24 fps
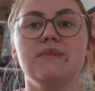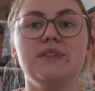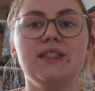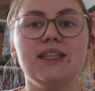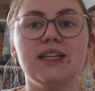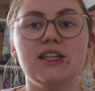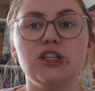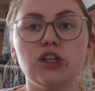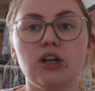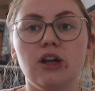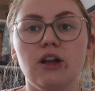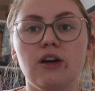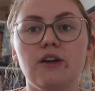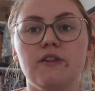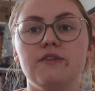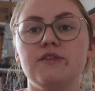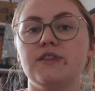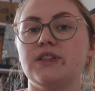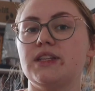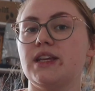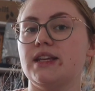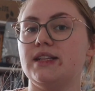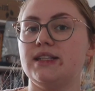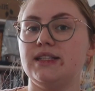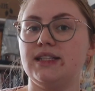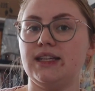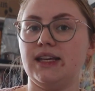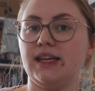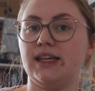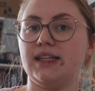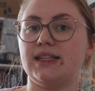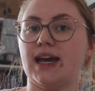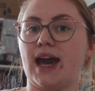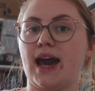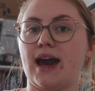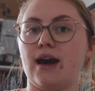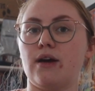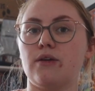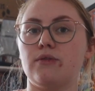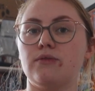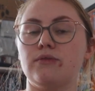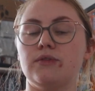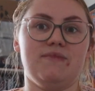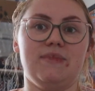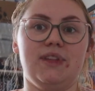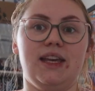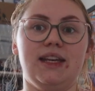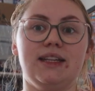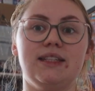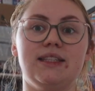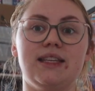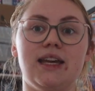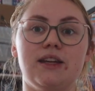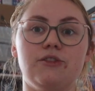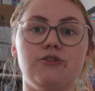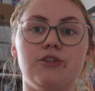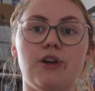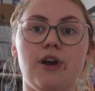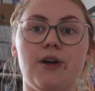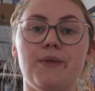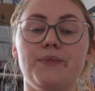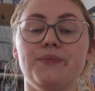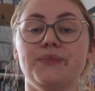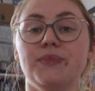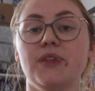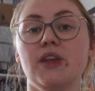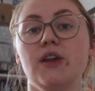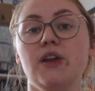dishcloths, tea towels, etc.